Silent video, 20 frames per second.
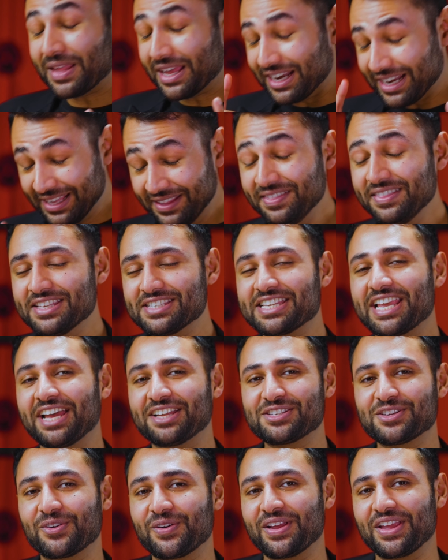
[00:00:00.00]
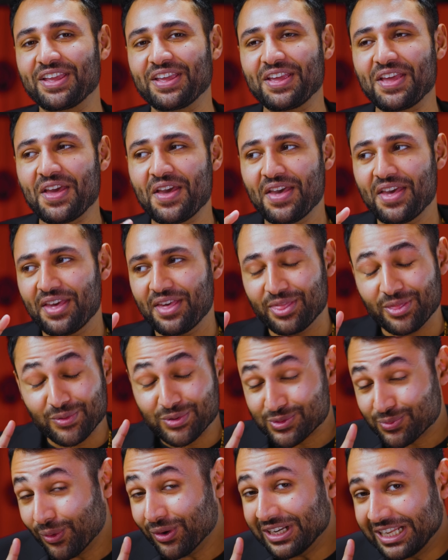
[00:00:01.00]
And in this category, there is
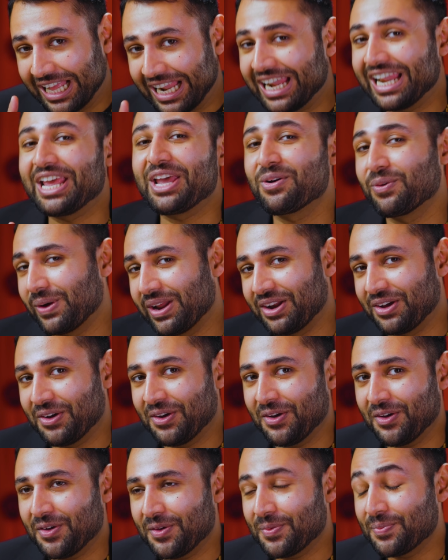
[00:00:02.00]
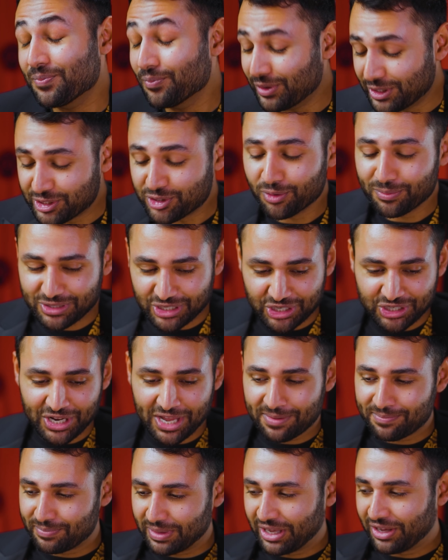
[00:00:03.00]
one clear winner, which is almost a
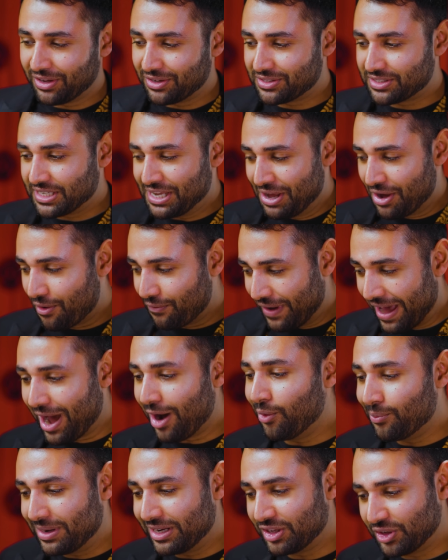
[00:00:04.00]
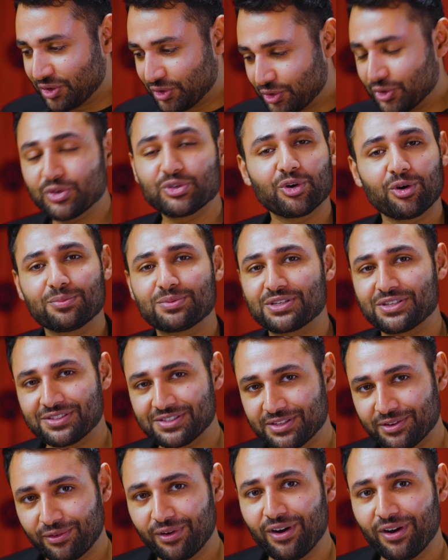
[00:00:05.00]
shame because of how many good options there